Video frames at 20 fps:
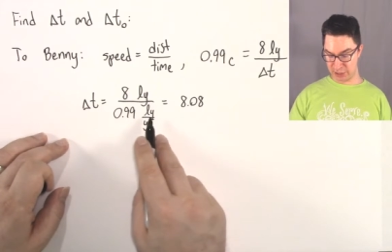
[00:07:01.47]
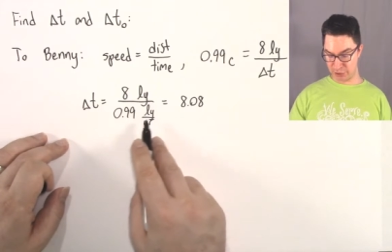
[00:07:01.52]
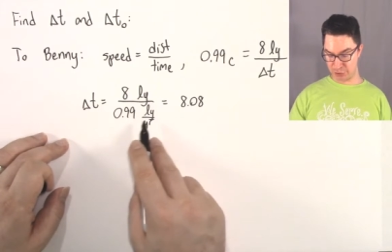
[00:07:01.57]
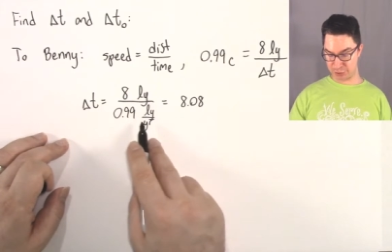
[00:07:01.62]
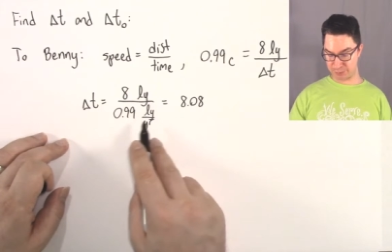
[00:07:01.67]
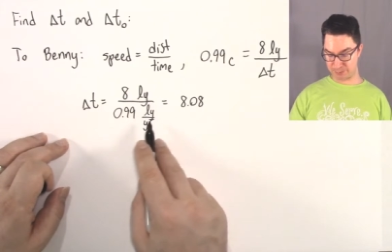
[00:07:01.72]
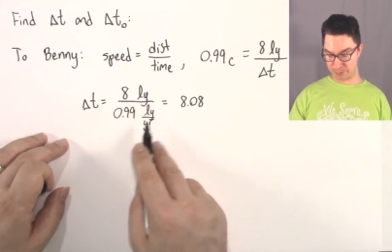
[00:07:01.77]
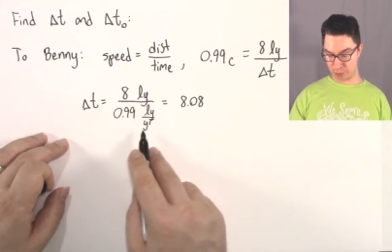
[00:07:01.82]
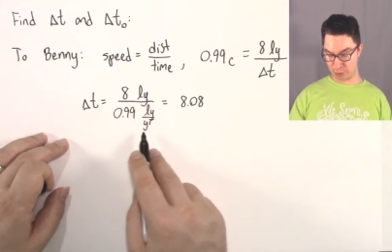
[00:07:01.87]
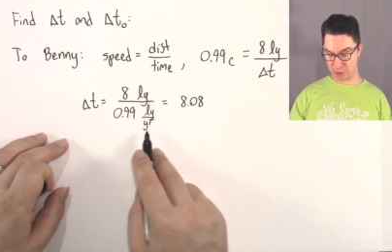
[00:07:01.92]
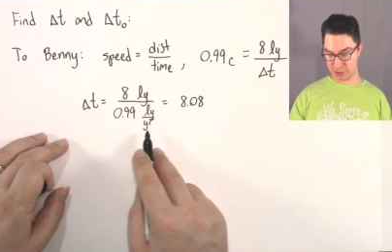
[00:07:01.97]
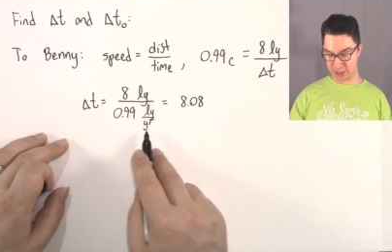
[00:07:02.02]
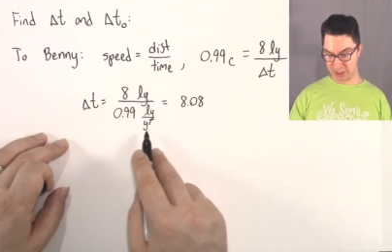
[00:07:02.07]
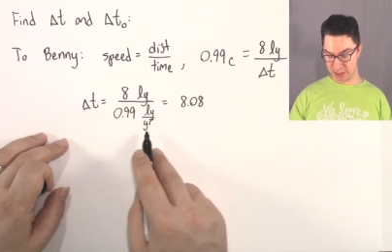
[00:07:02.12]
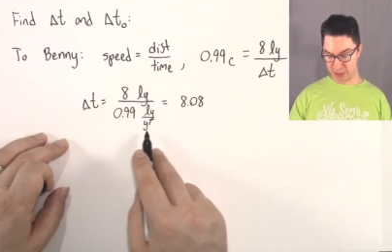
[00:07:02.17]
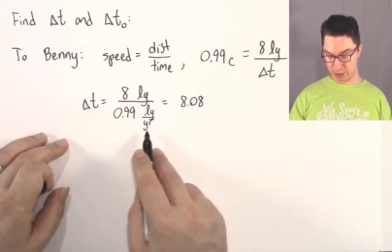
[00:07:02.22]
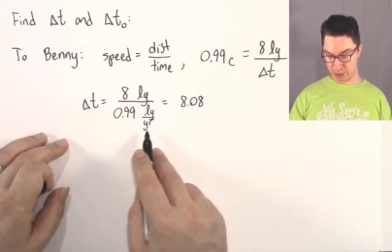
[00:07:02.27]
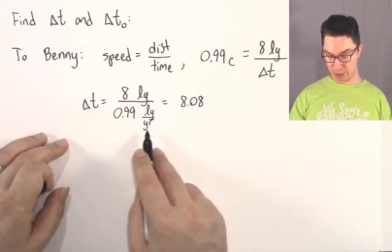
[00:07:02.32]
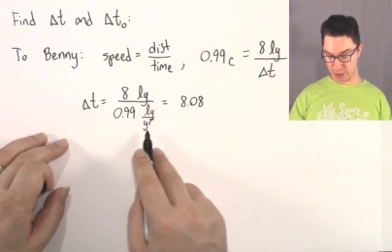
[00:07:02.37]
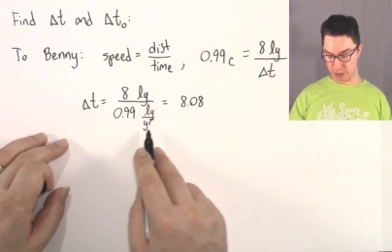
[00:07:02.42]
years per
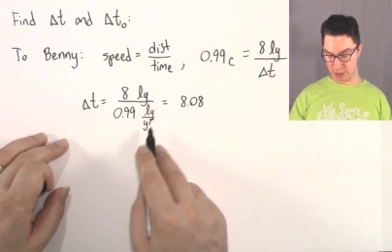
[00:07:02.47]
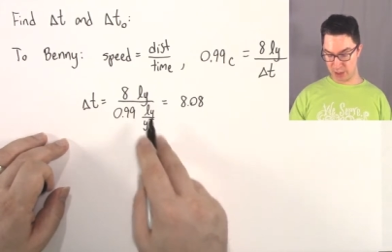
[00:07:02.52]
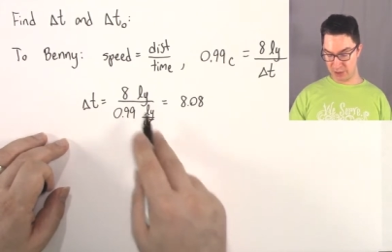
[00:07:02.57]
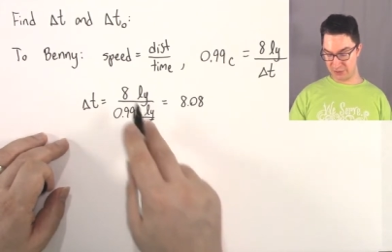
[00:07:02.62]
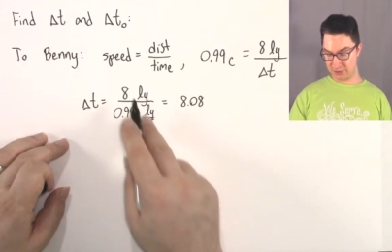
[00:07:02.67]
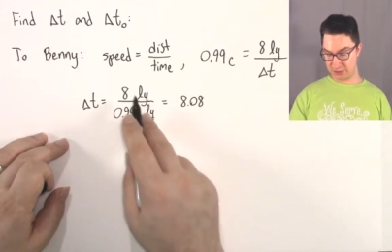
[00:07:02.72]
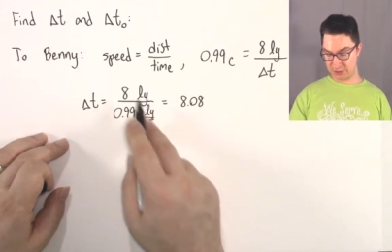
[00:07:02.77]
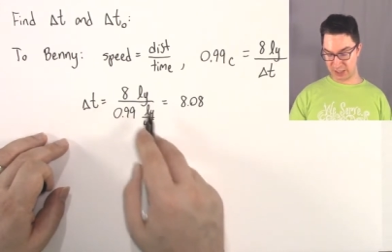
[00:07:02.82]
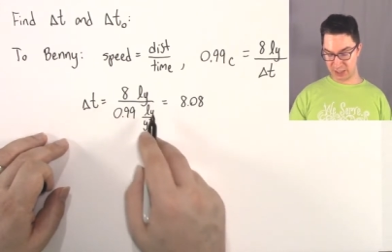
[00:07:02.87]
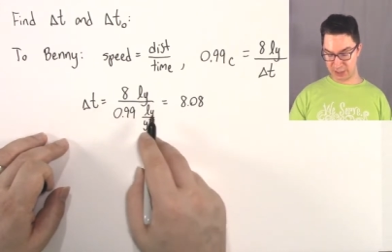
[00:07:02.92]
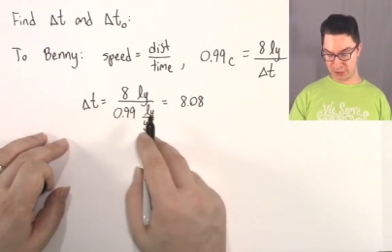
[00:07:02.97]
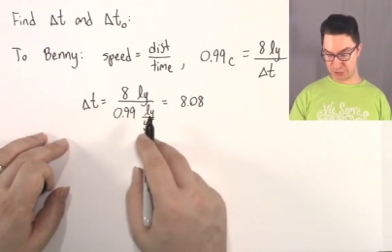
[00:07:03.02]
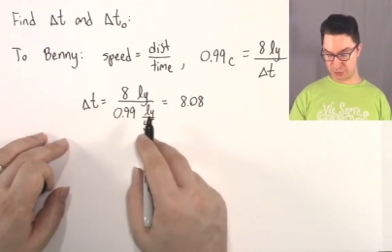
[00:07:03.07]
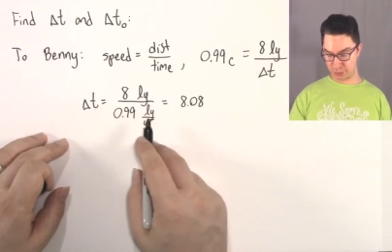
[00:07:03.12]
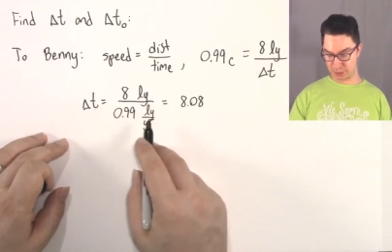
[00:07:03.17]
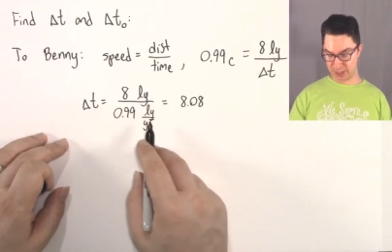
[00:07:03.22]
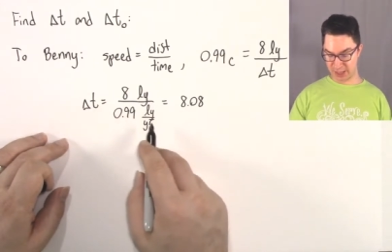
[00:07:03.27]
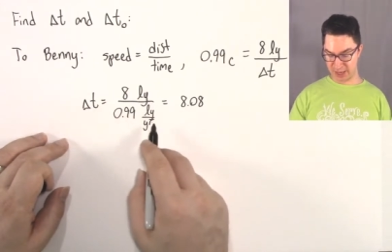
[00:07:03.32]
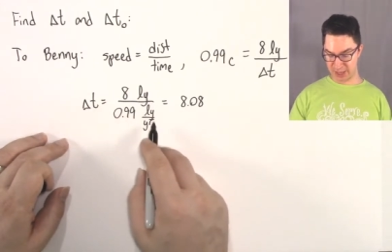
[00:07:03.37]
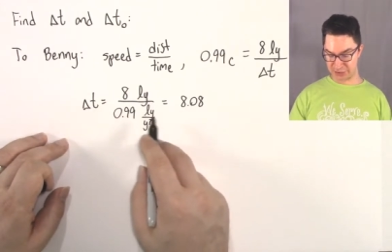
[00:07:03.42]
year, the light years will
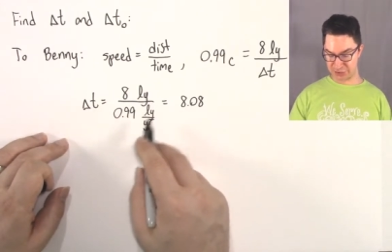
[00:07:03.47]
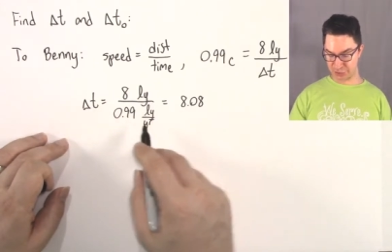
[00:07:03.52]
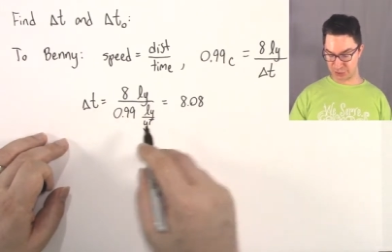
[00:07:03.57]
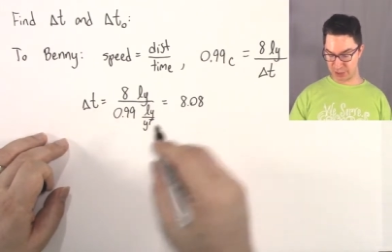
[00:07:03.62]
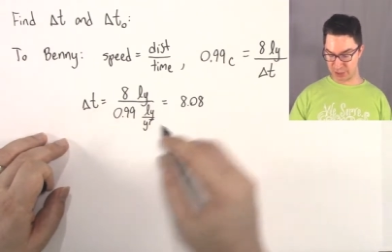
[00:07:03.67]
cancel,